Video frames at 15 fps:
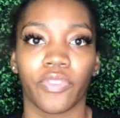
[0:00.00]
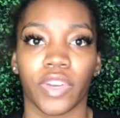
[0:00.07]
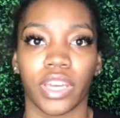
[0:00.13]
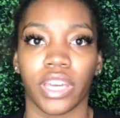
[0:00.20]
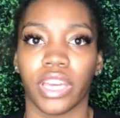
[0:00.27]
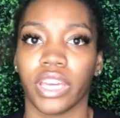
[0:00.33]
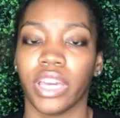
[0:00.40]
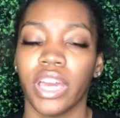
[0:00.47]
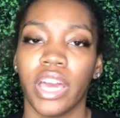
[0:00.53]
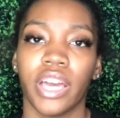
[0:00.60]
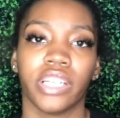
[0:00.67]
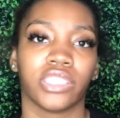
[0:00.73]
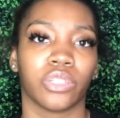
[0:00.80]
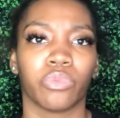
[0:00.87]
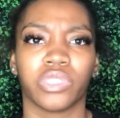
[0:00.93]
and
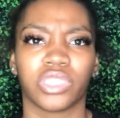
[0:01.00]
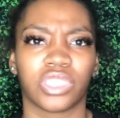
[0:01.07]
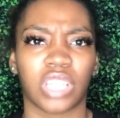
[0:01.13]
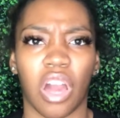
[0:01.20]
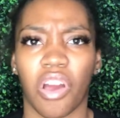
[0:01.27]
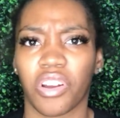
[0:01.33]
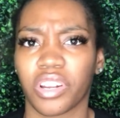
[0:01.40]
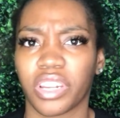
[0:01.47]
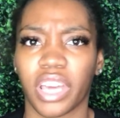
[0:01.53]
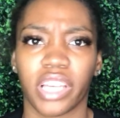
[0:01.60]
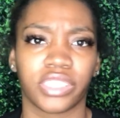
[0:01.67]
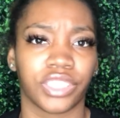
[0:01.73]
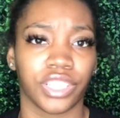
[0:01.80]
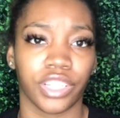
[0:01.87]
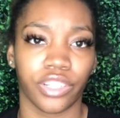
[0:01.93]
she was just tired of that.
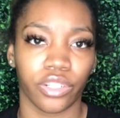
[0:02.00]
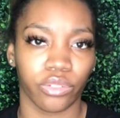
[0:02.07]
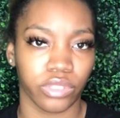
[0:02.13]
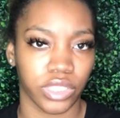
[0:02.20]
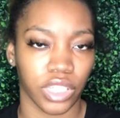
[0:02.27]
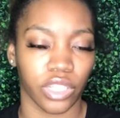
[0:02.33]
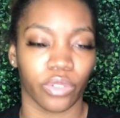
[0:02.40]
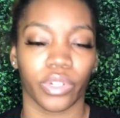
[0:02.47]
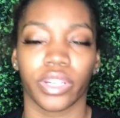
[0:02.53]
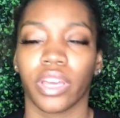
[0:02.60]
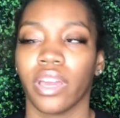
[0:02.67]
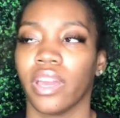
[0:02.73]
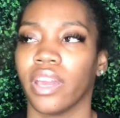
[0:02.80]
She needed new scenery.